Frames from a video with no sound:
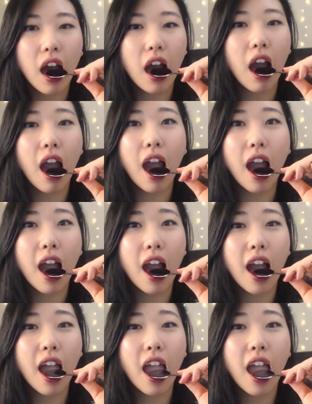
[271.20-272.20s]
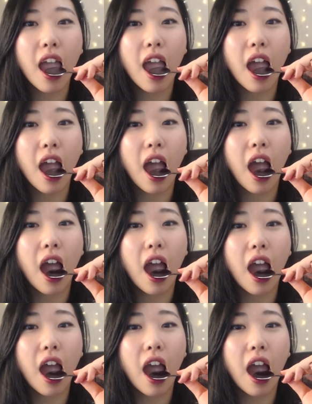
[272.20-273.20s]
Ka, ga,
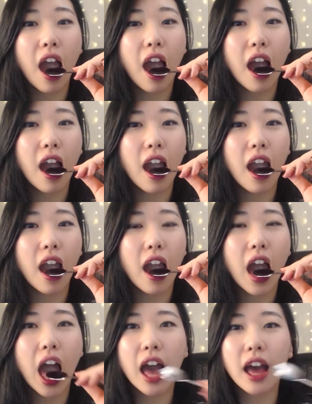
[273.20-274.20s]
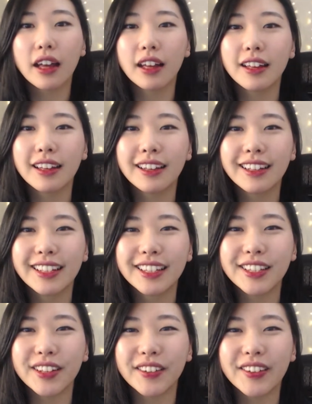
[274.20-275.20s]
ka, ga.
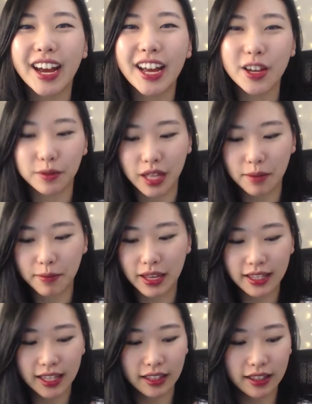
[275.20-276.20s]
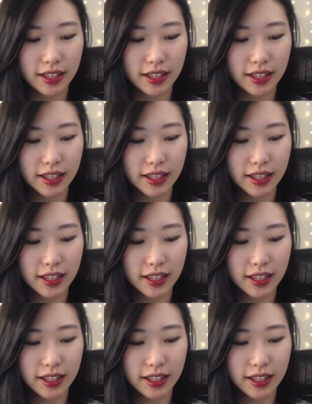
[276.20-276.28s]
So I hope that made sense.